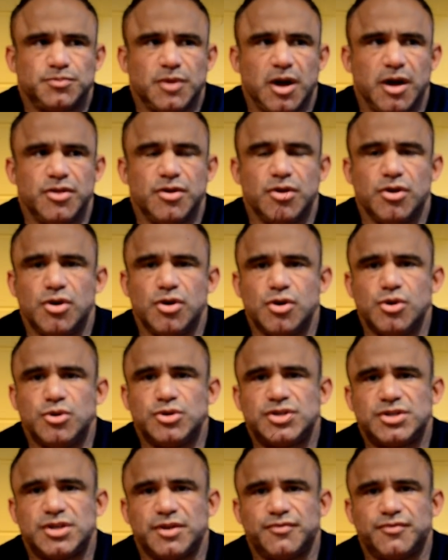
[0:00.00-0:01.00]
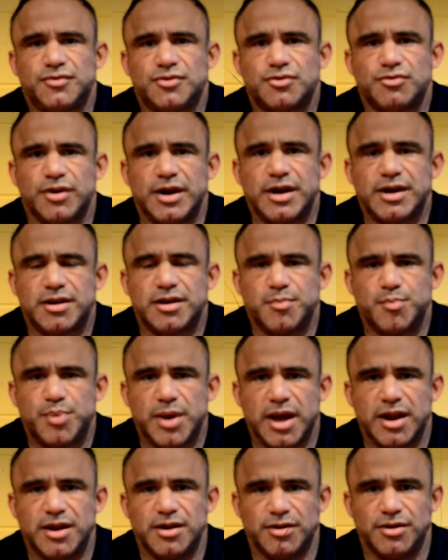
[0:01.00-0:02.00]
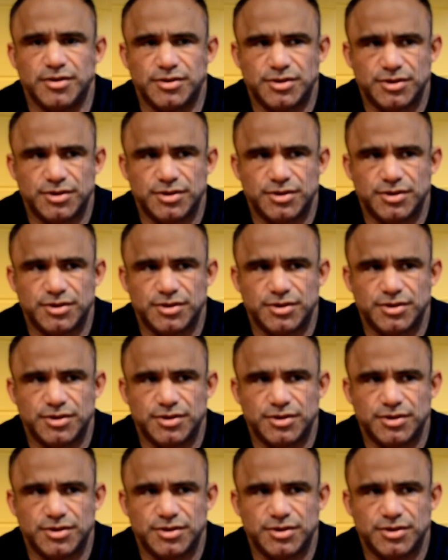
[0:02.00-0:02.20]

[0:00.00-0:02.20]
other host of great competitors.